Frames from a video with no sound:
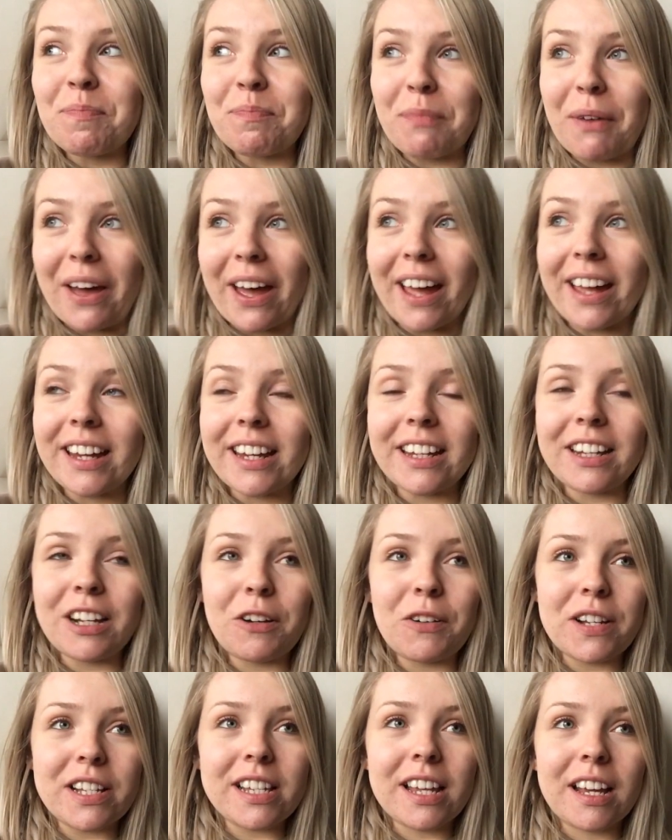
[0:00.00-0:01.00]
But, you
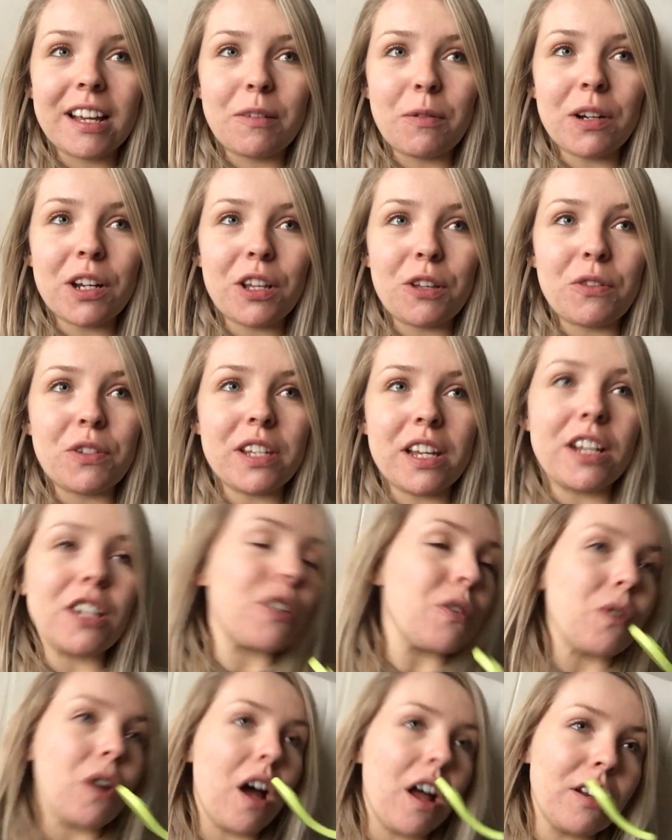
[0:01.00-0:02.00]
know, it's like one of those things
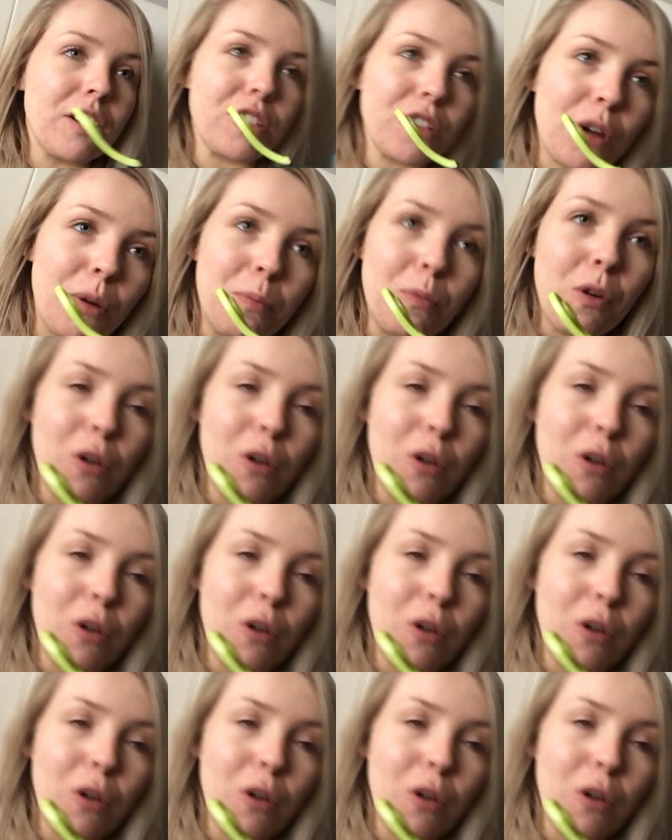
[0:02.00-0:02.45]
you can't stop